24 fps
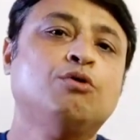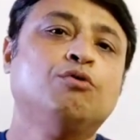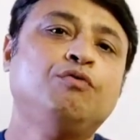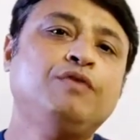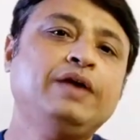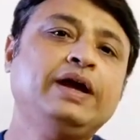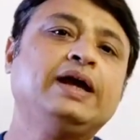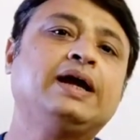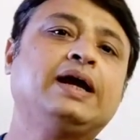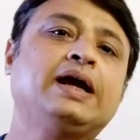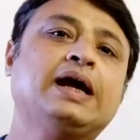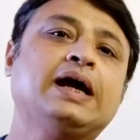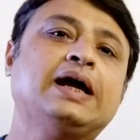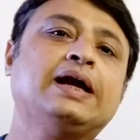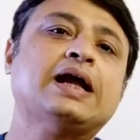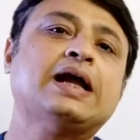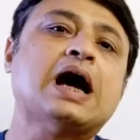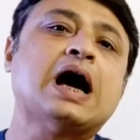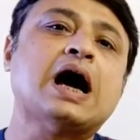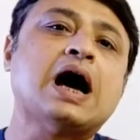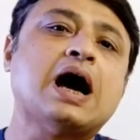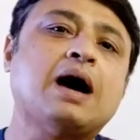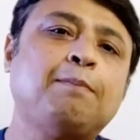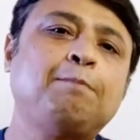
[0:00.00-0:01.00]
we
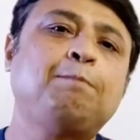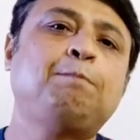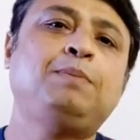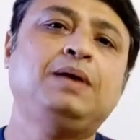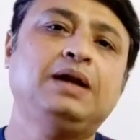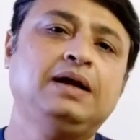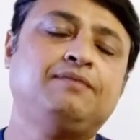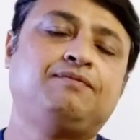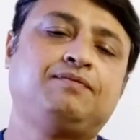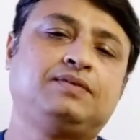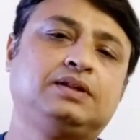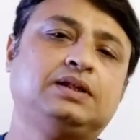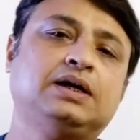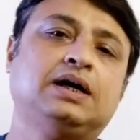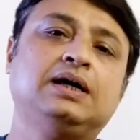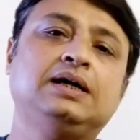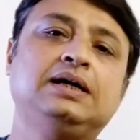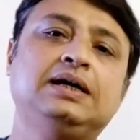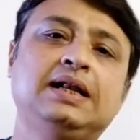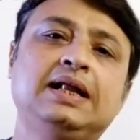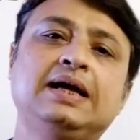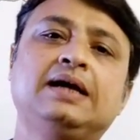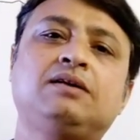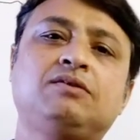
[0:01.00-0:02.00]
can uplift the
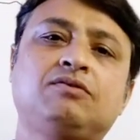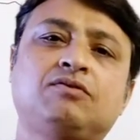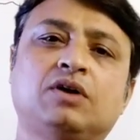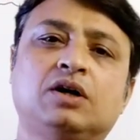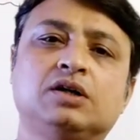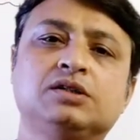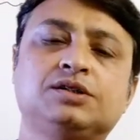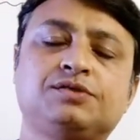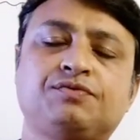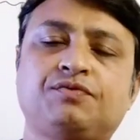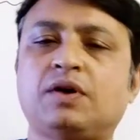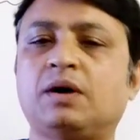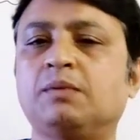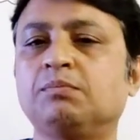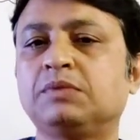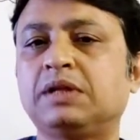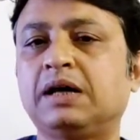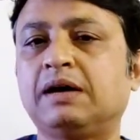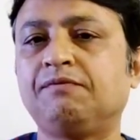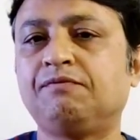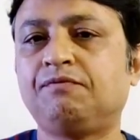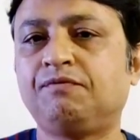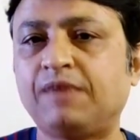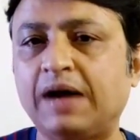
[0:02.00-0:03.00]
electrons from
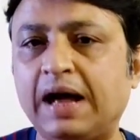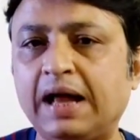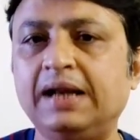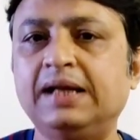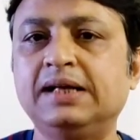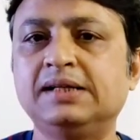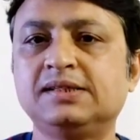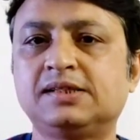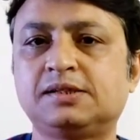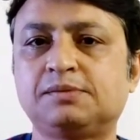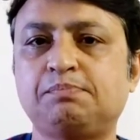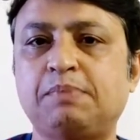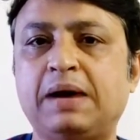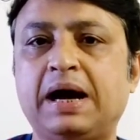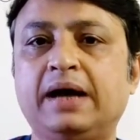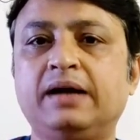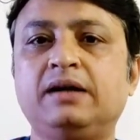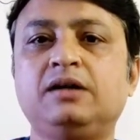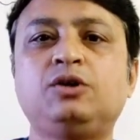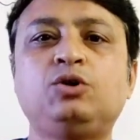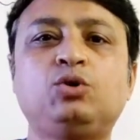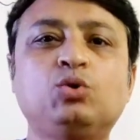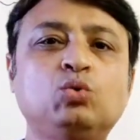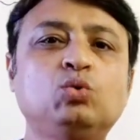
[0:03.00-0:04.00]
the valence
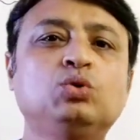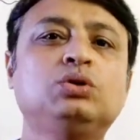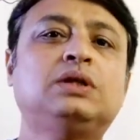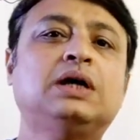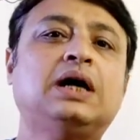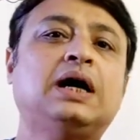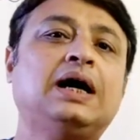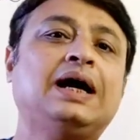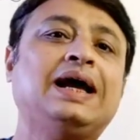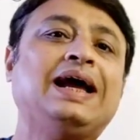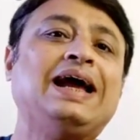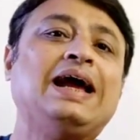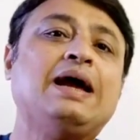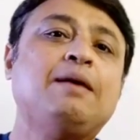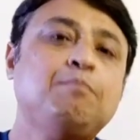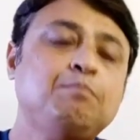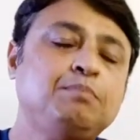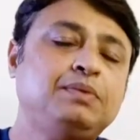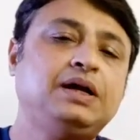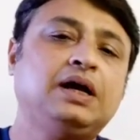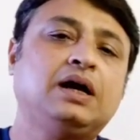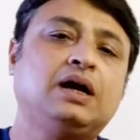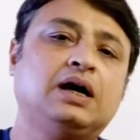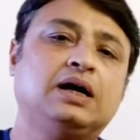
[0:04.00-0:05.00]
band to the
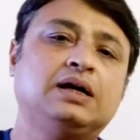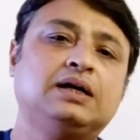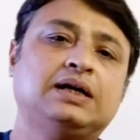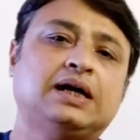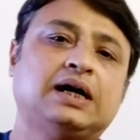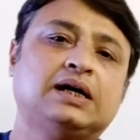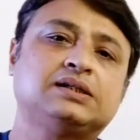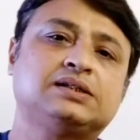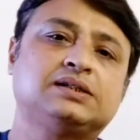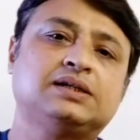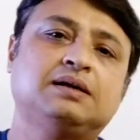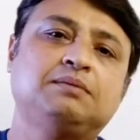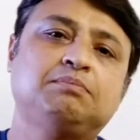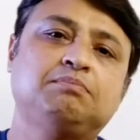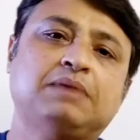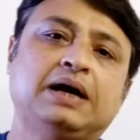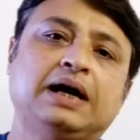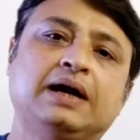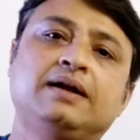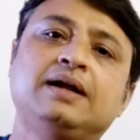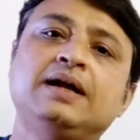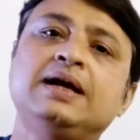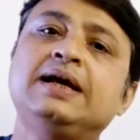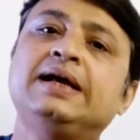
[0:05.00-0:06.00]
empty conduction
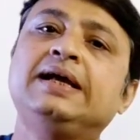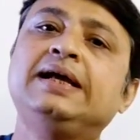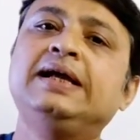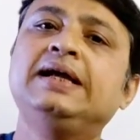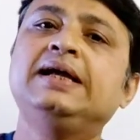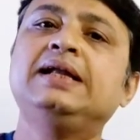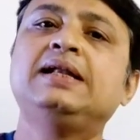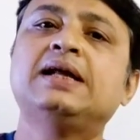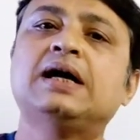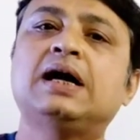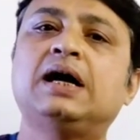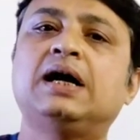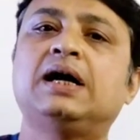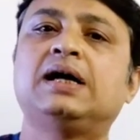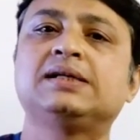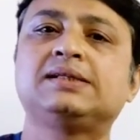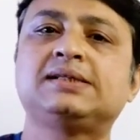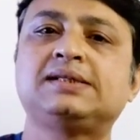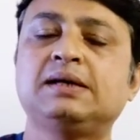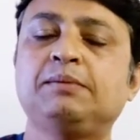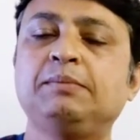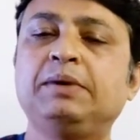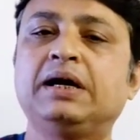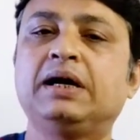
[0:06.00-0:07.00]
band in a
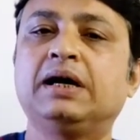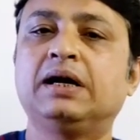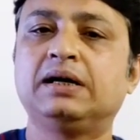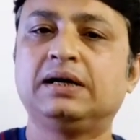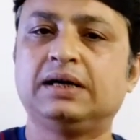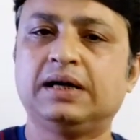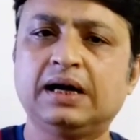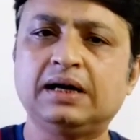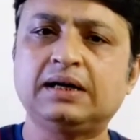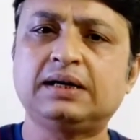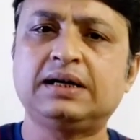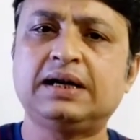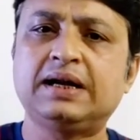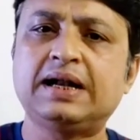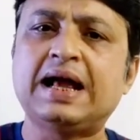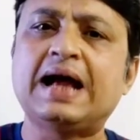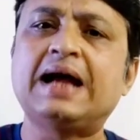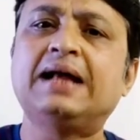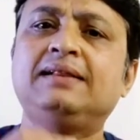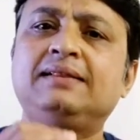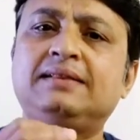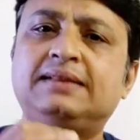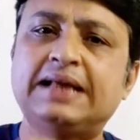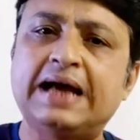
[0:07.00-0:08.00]
semiconductor
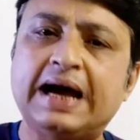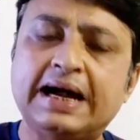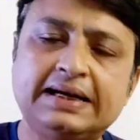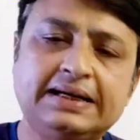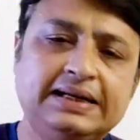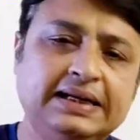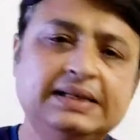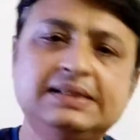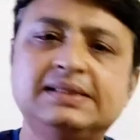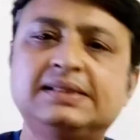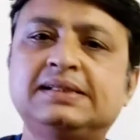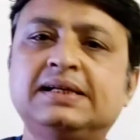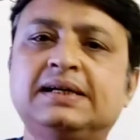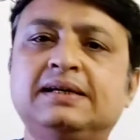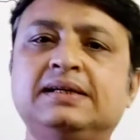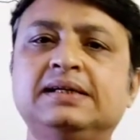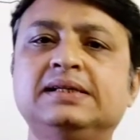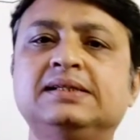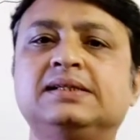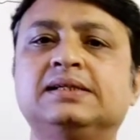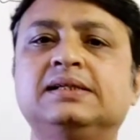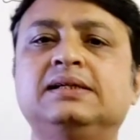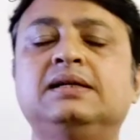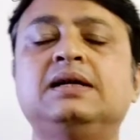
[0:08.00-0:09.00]
and that is the
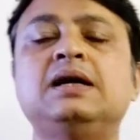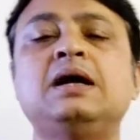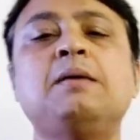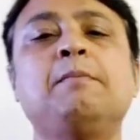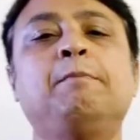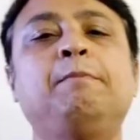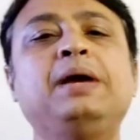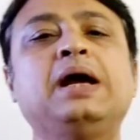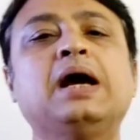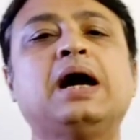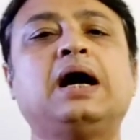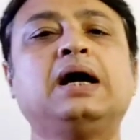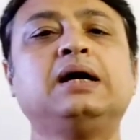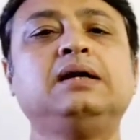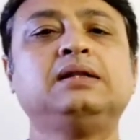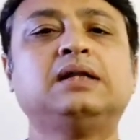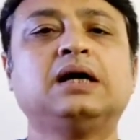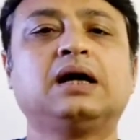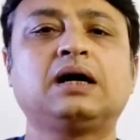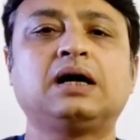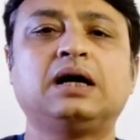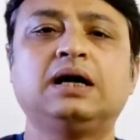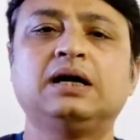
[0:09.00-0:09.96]
reason behind the